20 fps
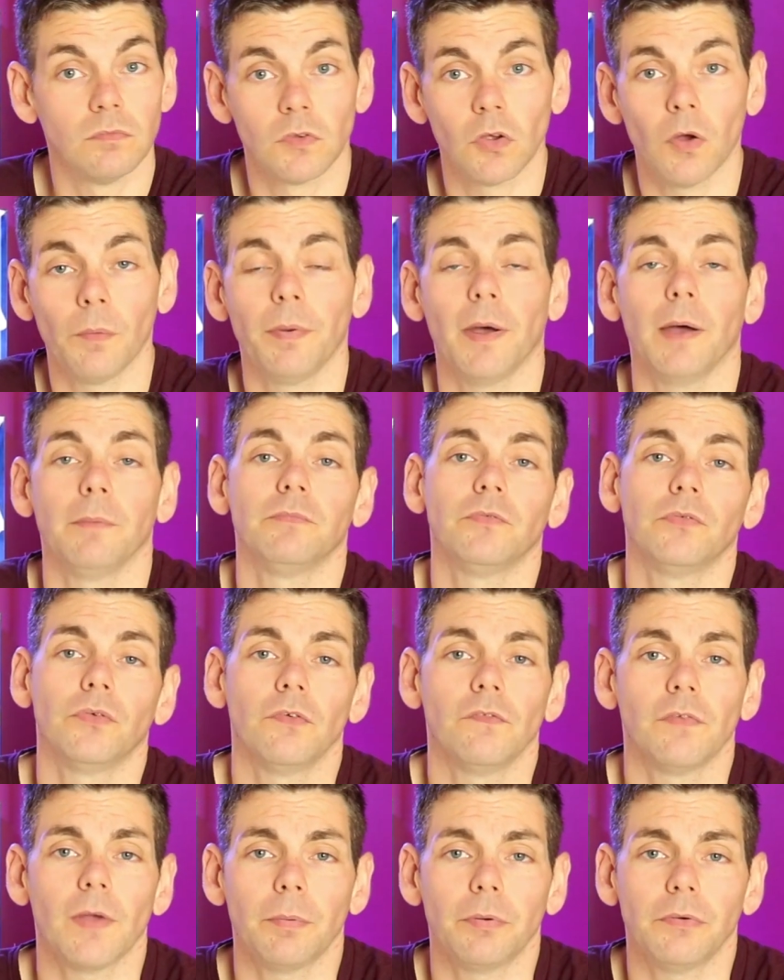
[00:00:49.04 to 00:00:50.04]
top up for
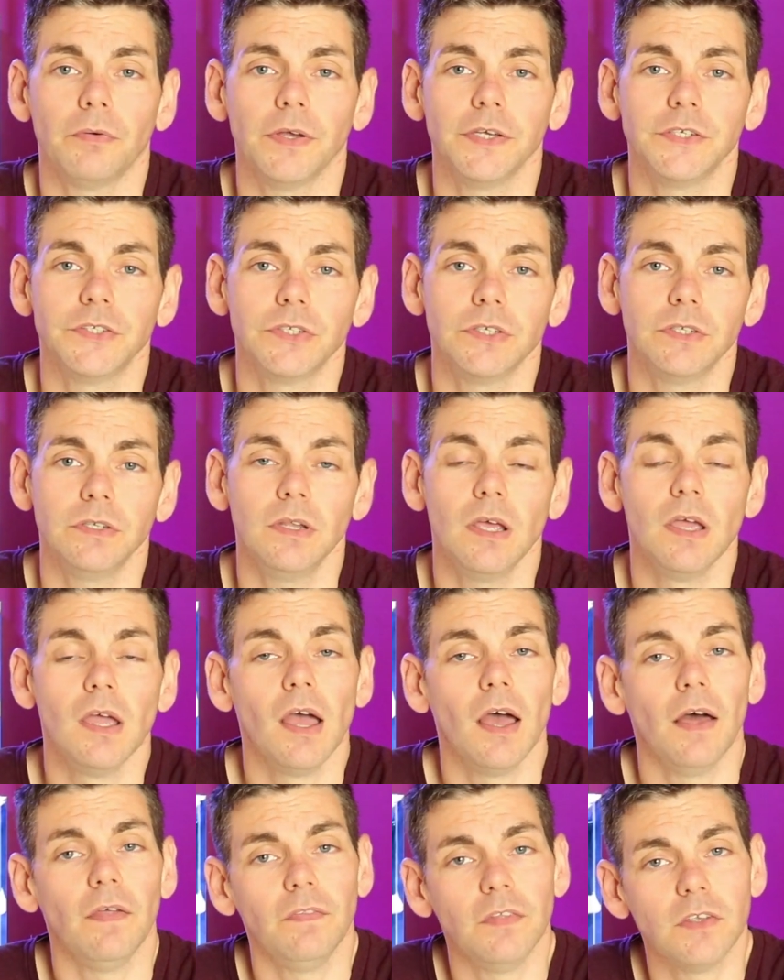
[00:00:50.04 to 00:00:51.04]
evaporation,
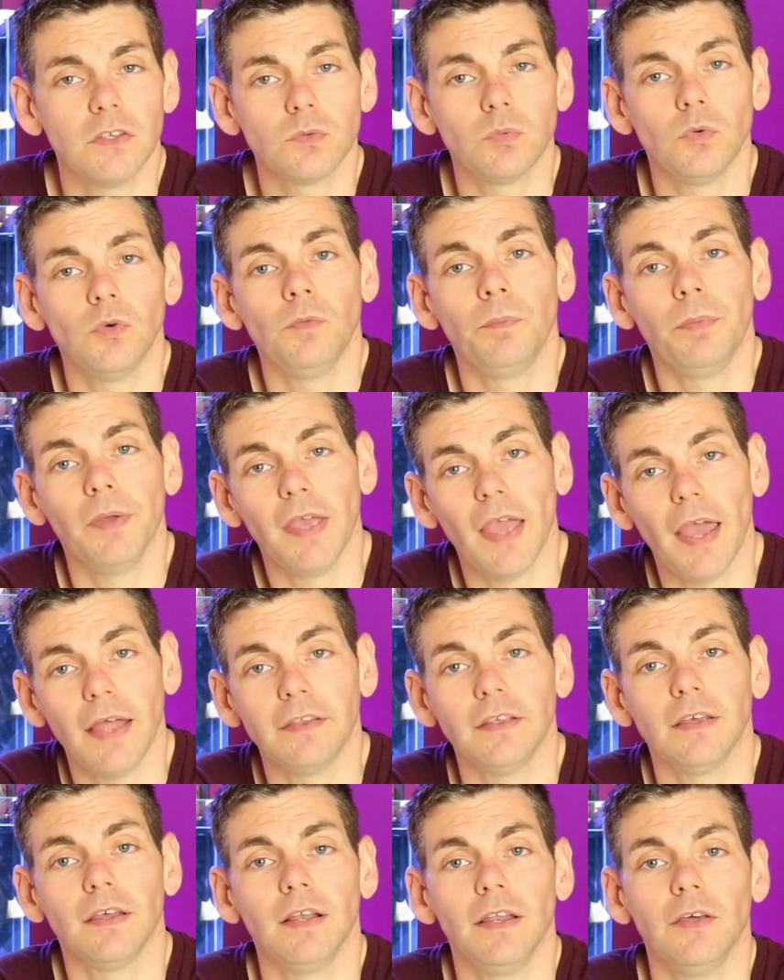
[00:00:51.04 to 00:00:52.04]
and this will be
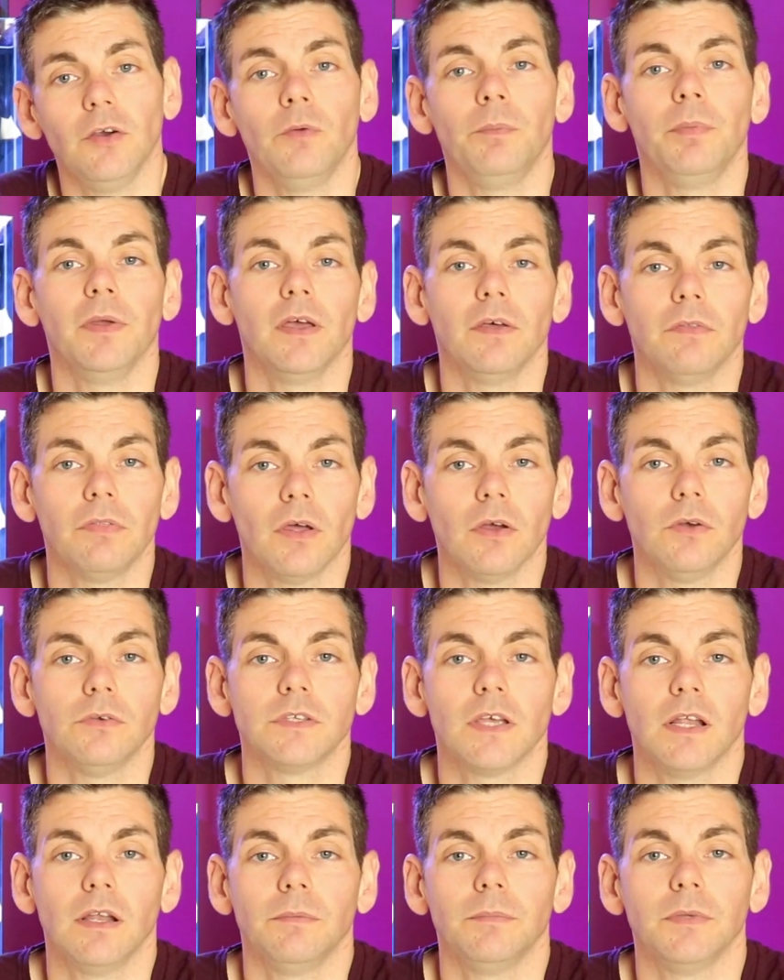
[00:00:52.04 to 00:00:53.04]
adding a little bit of
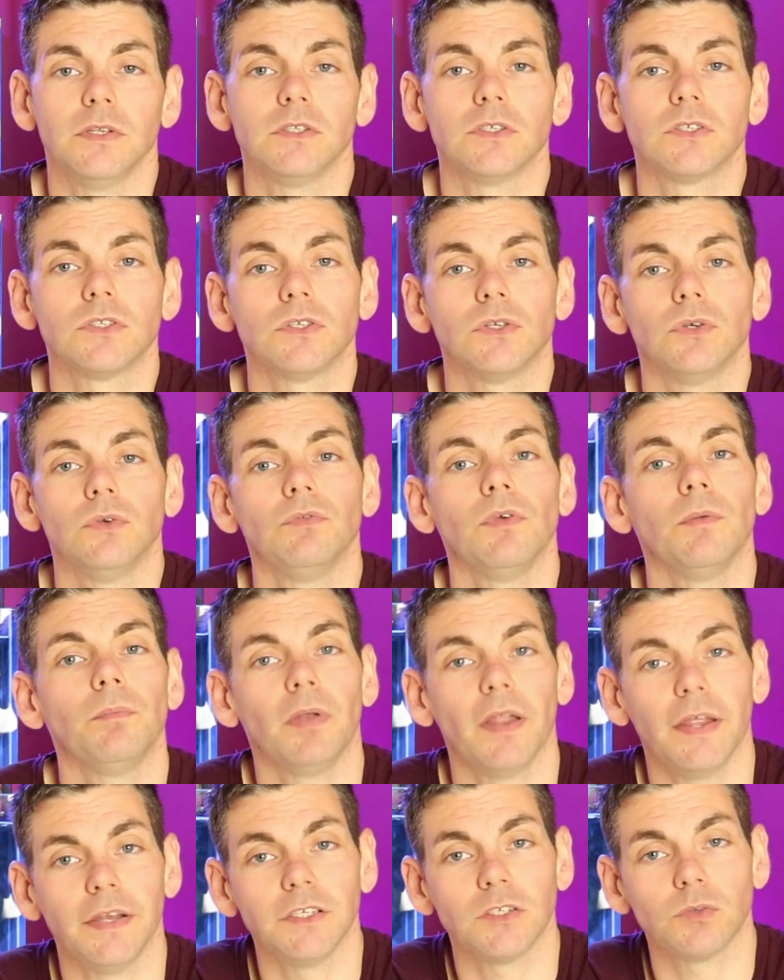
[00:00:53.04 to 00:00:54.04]
those elements to
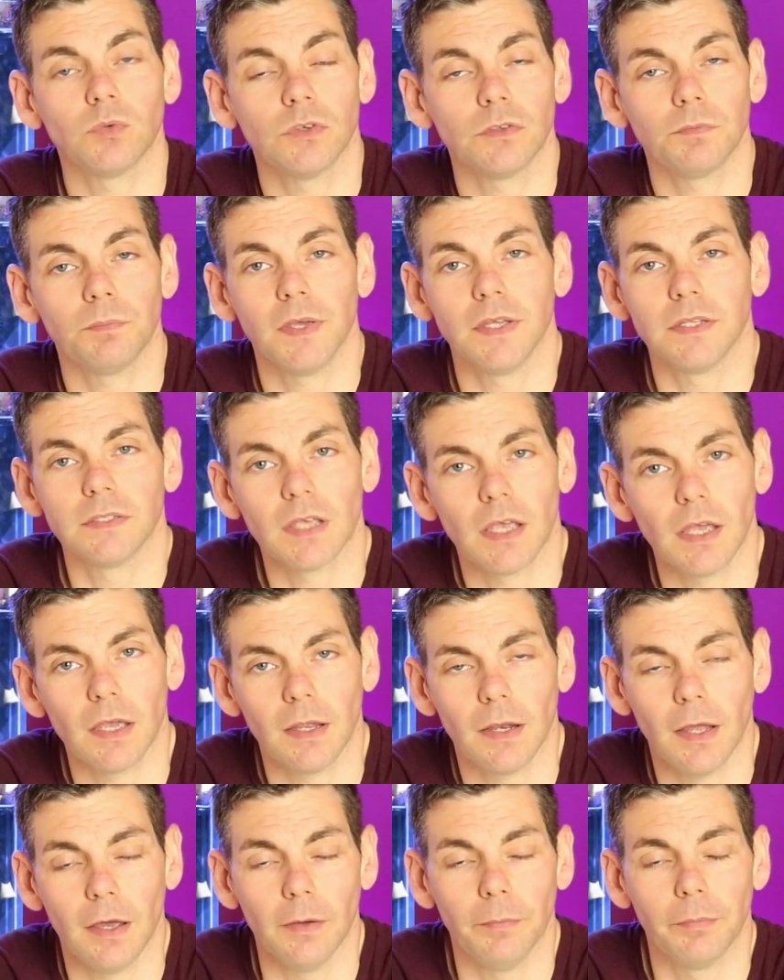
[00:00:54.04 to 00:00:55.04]
replenish what's being
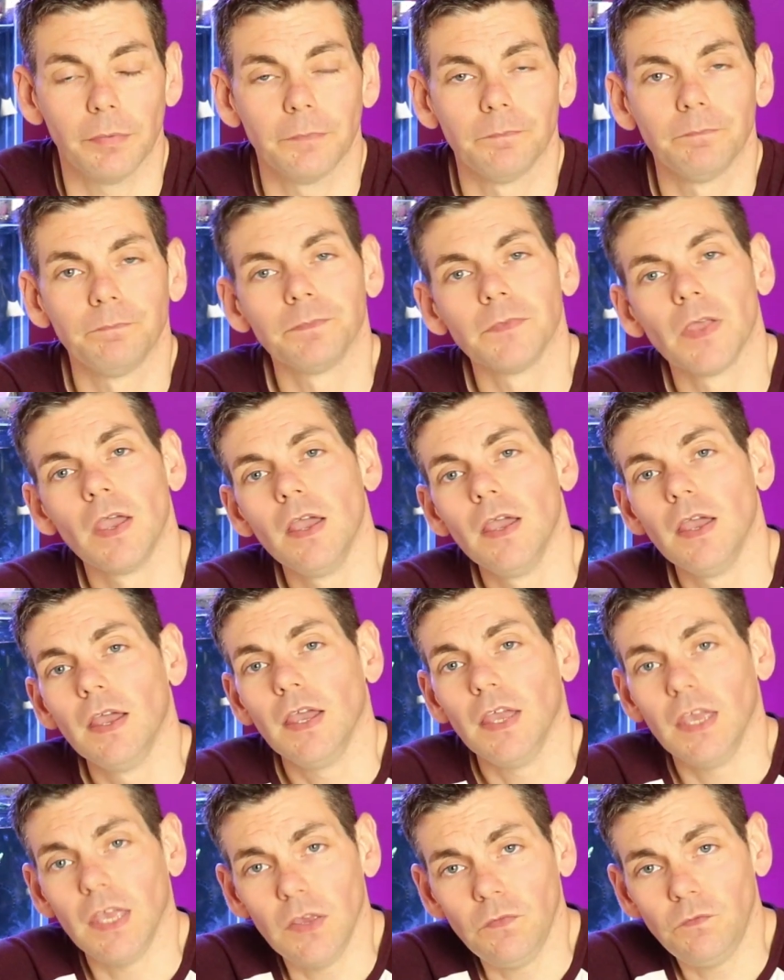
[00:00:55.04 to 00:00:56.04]
taken up.
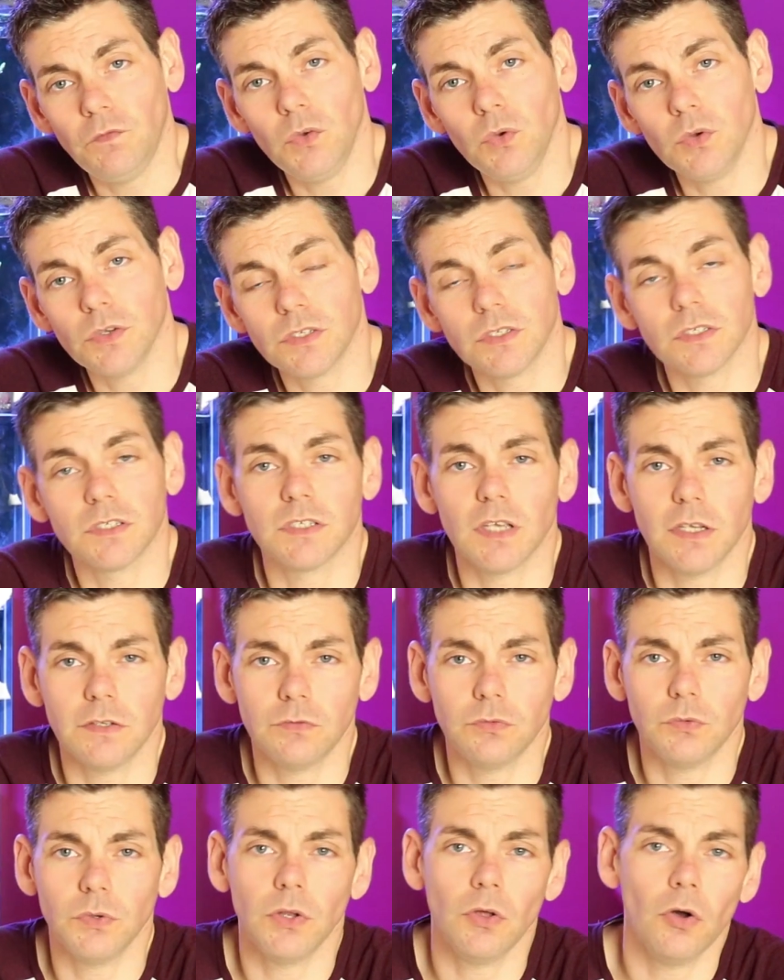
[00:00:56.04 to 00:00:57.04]
If you are
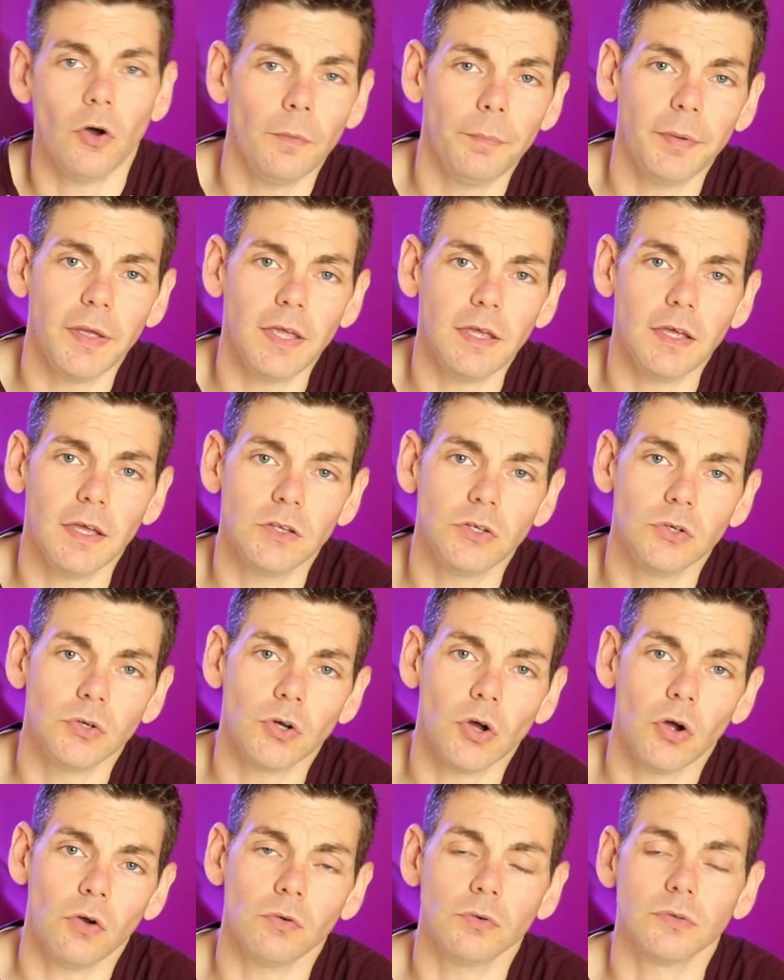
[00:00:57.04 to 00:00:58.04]
successful in the hobby and your
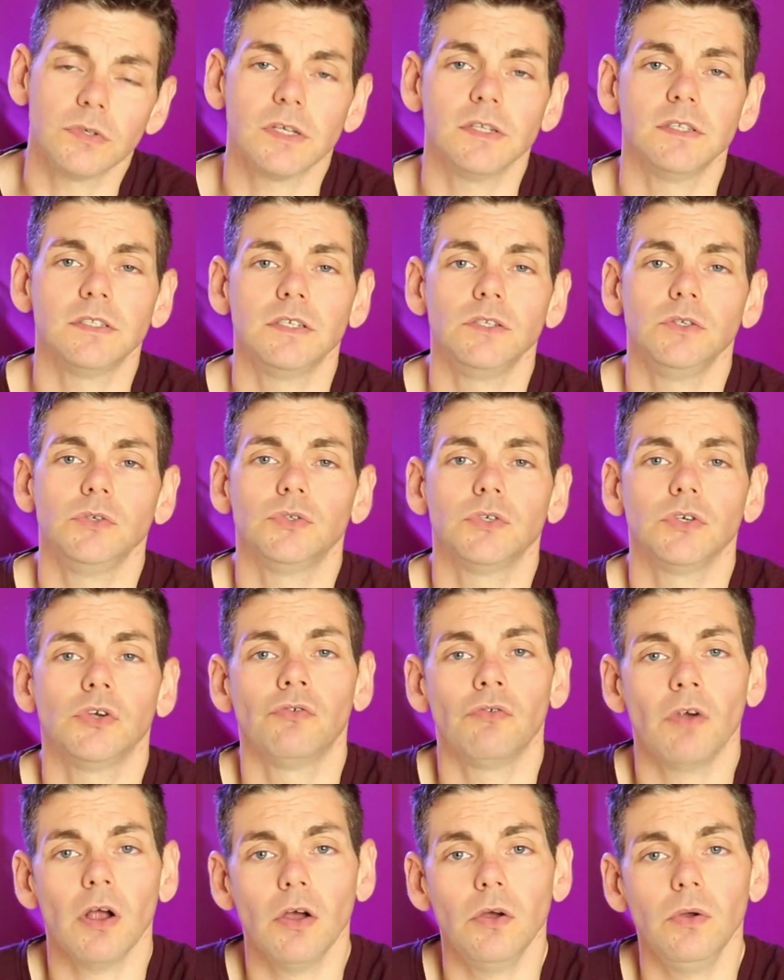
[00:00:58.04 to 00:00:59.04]
corals continue to
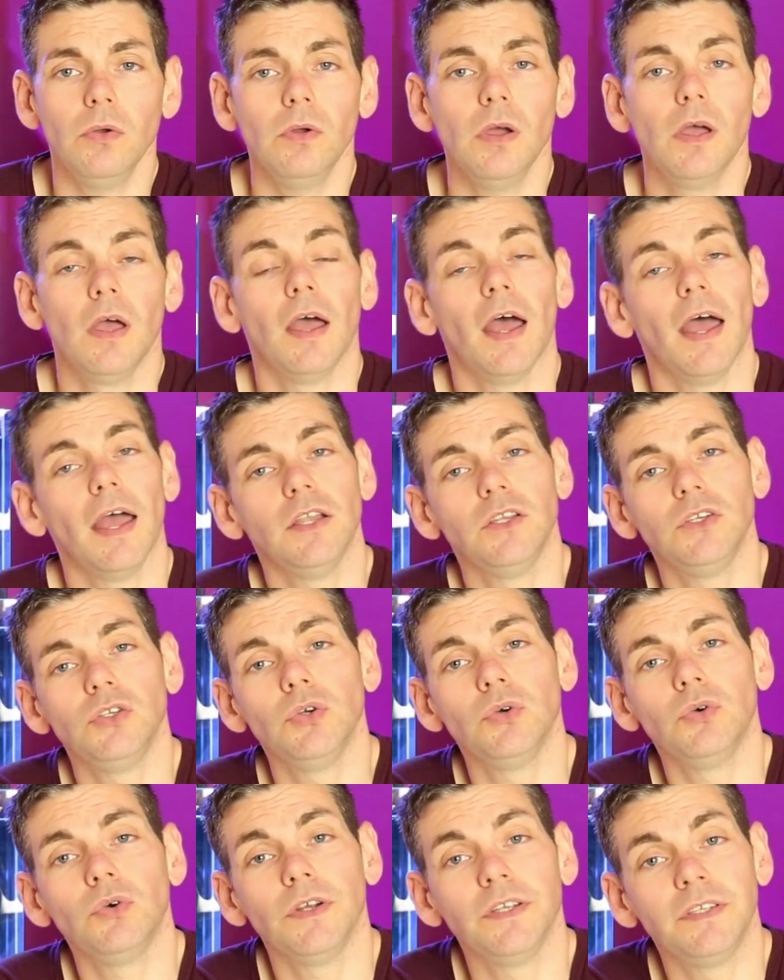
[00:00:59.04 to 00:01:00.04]
grow and
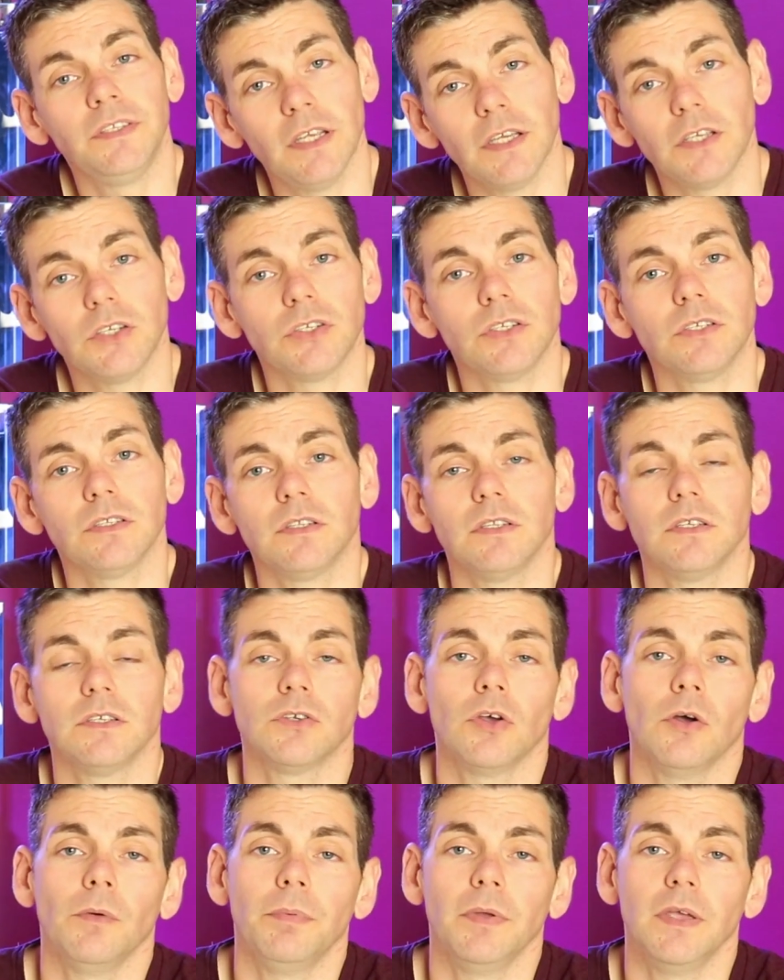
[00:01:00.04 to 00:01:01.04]
your addiction to
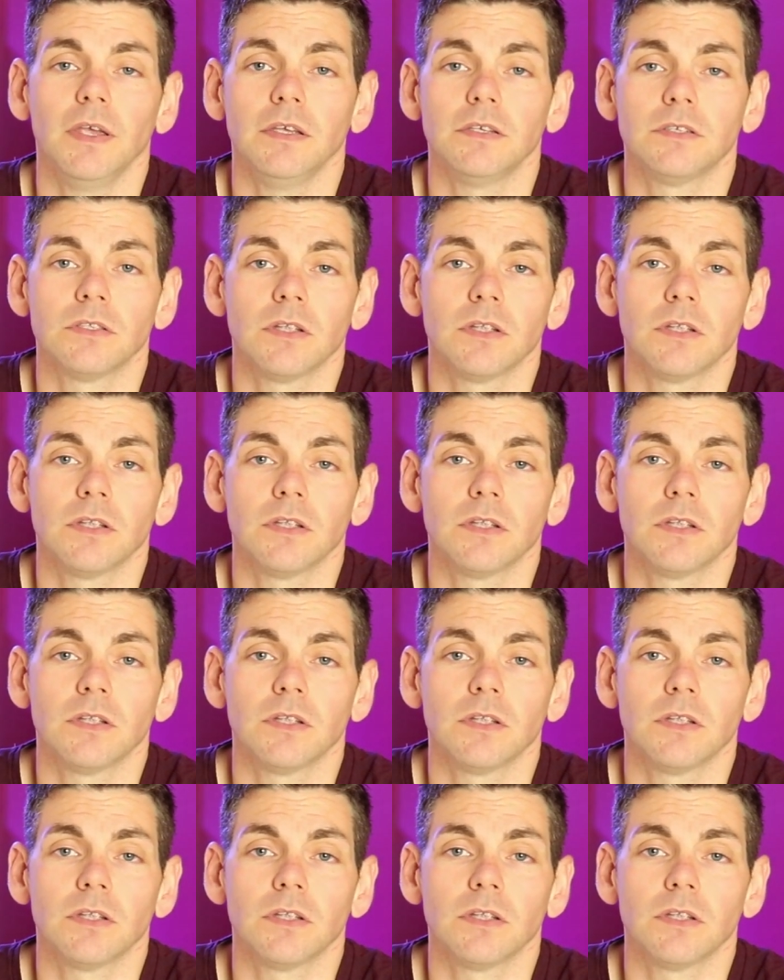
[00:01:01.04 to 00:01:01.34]
this hobby